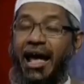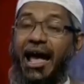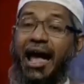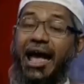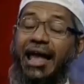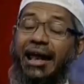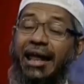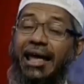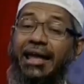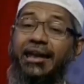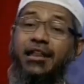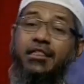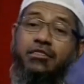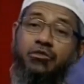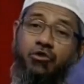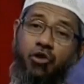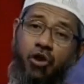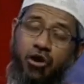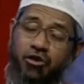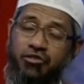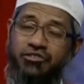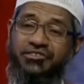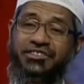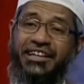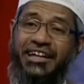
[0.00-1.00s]
And any
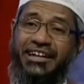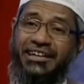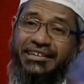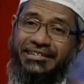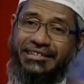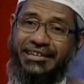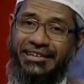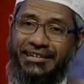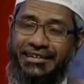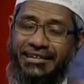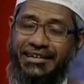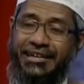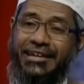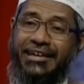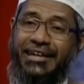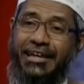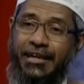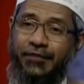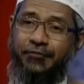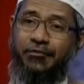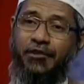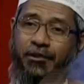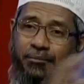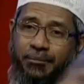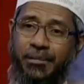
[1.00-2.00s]
scholar will say anything,
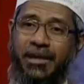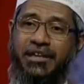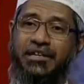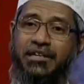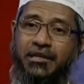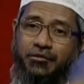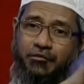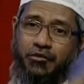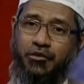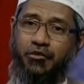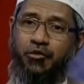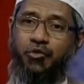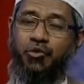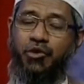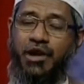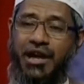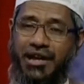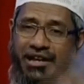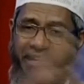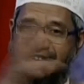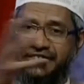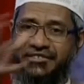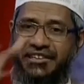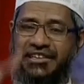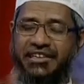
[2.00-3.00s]
if it matches with
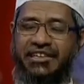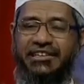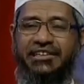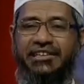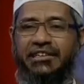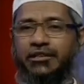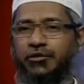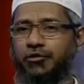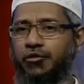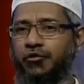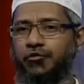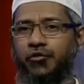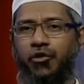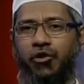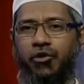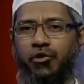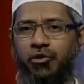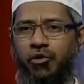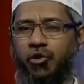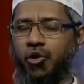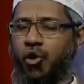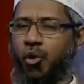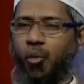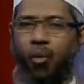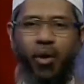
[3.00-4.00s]
Quran and Sahih Hadith, you
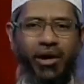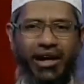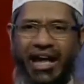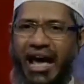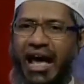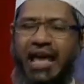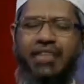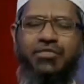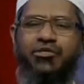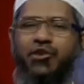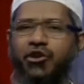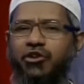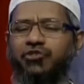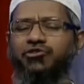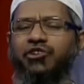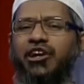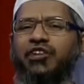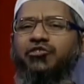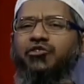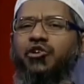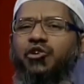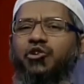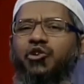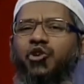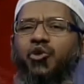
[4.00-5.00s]
follow. What I say also
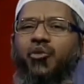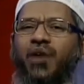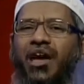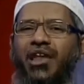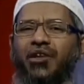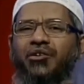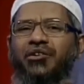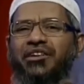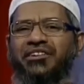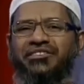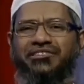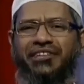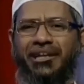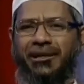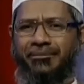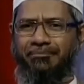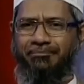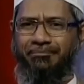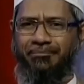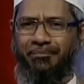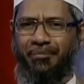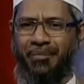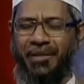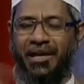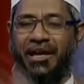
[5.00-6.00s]
has got no value in Islam.
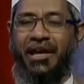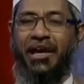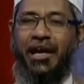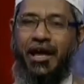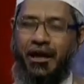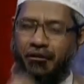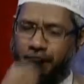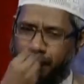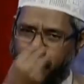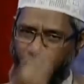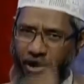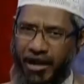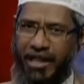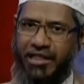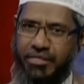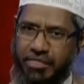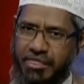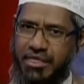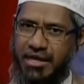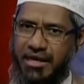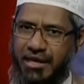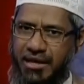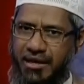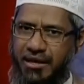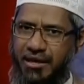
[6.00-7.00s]
If what I
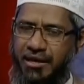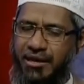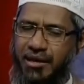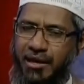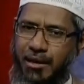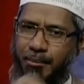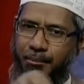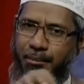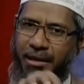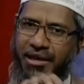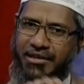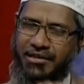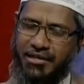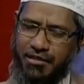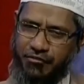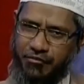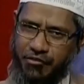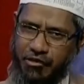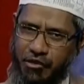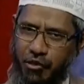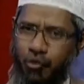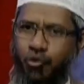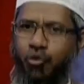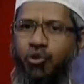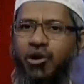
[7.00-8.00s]
say matches
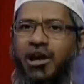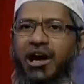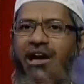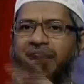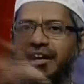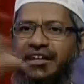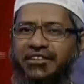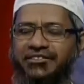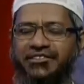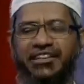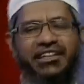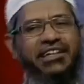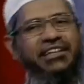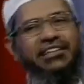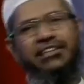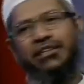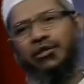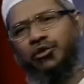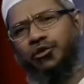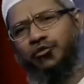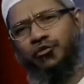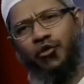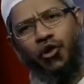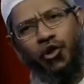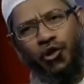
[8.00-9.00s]
with the Quran and Sahih
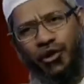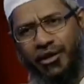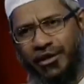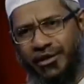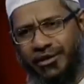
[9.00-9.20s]
Hadith, you follow